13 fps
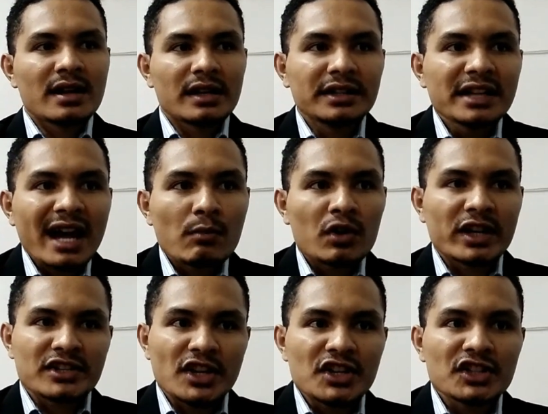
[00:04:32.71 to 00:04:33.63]
The
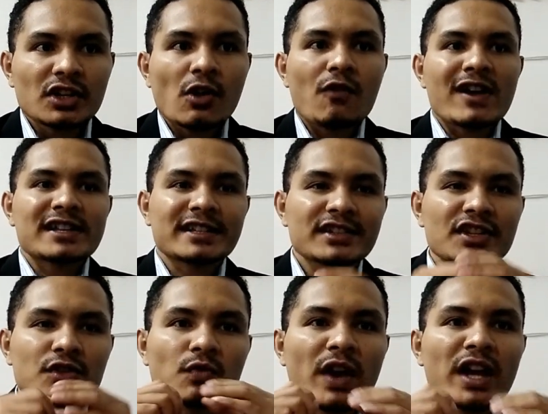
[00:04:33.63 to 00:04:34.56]
amortization of assets
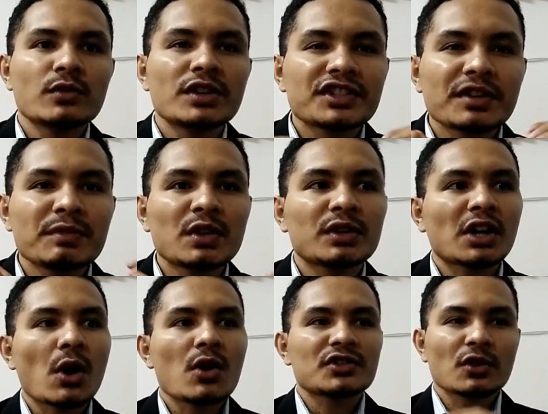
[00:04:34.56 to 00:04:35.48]
is when you distribute the
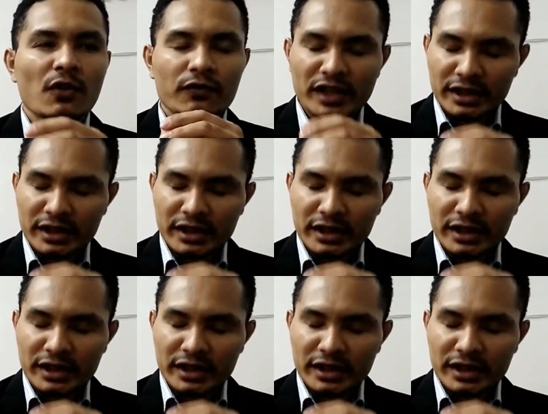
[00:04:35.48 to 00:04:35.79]
cost of